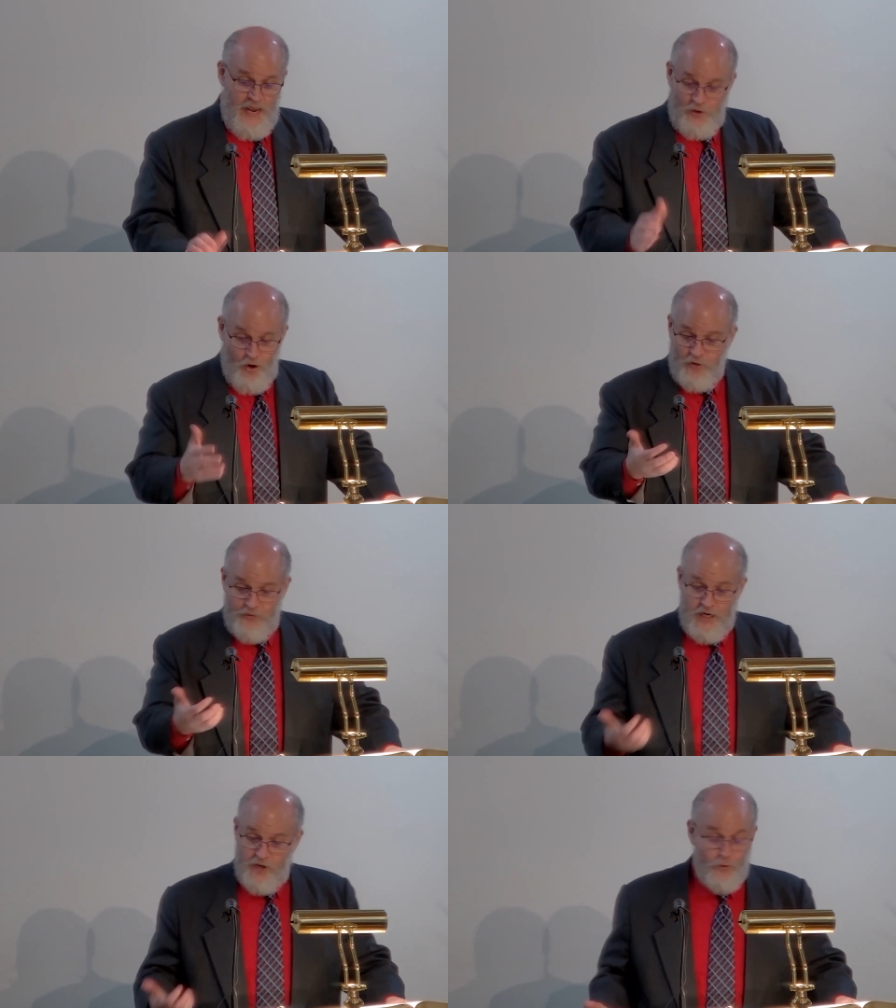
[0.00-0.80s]
In
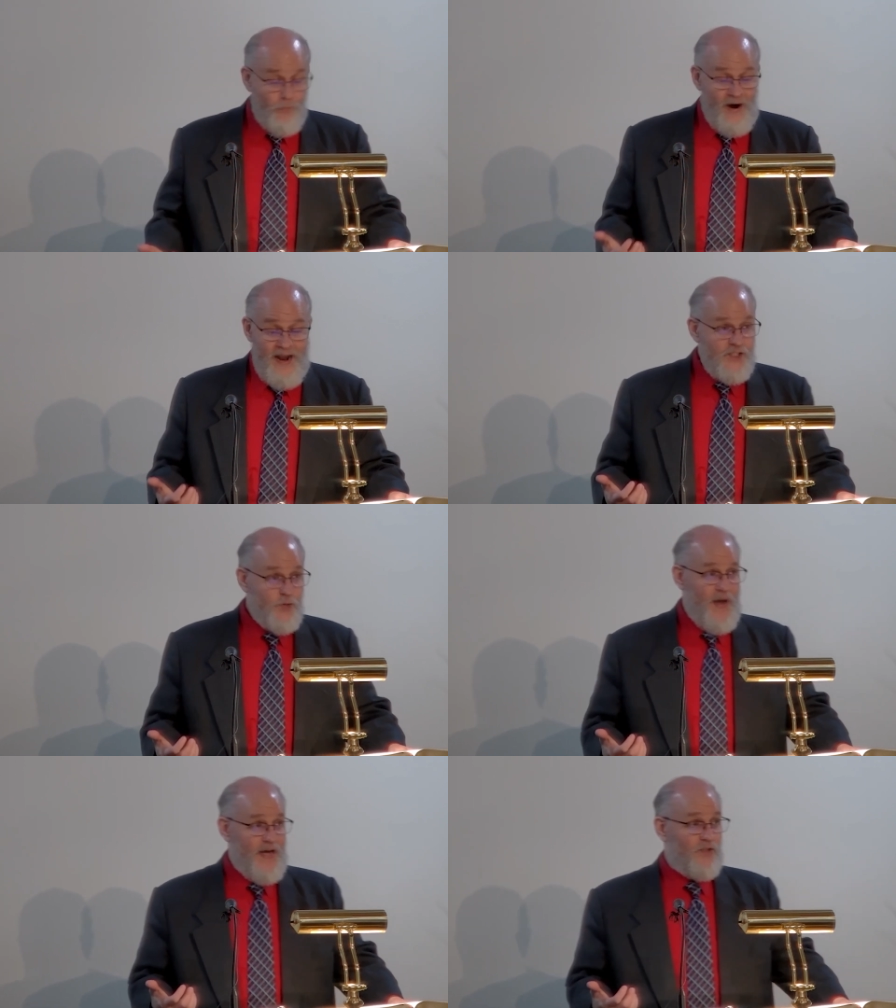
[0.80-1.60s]
all the other
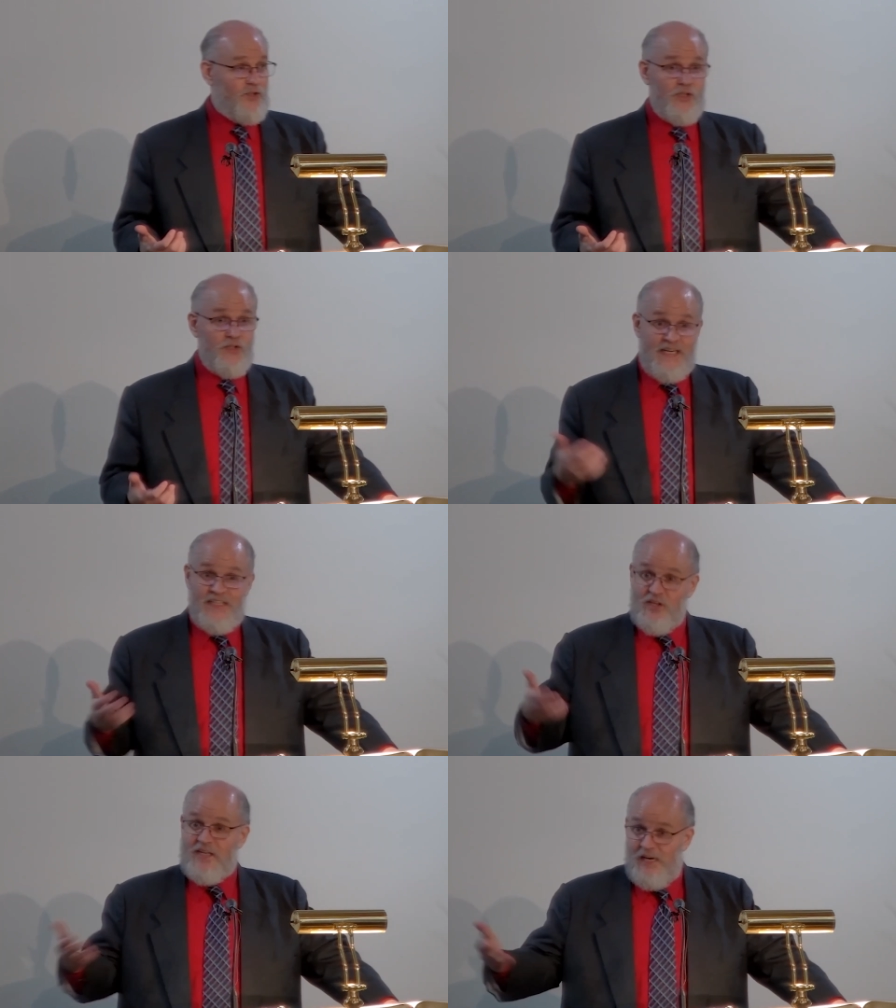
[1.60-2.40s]
branch passages,
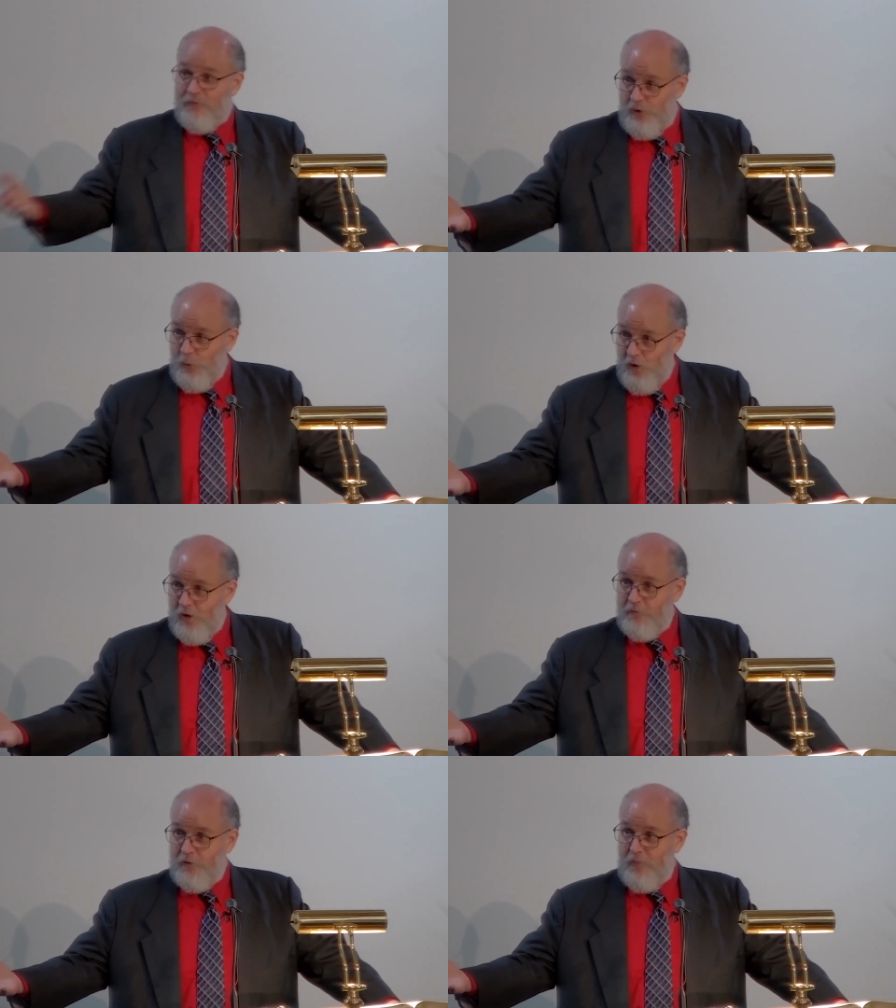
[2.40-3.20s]
it's a different
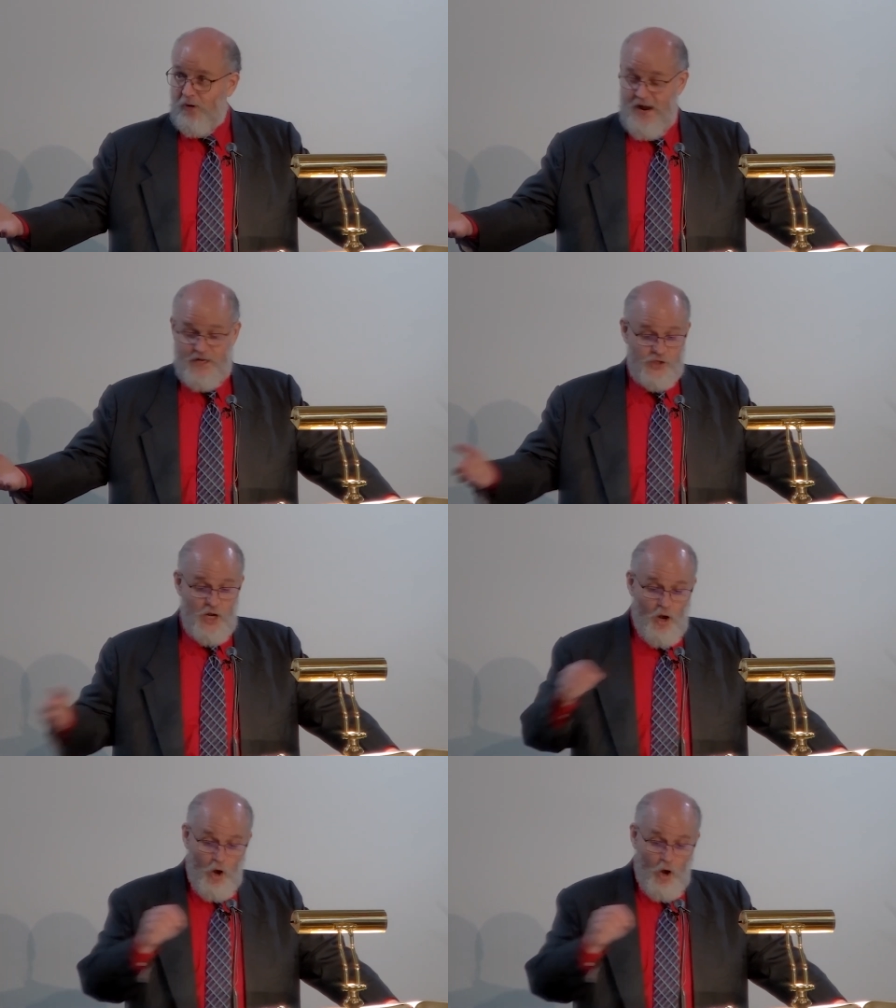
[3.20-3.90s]
word for branch.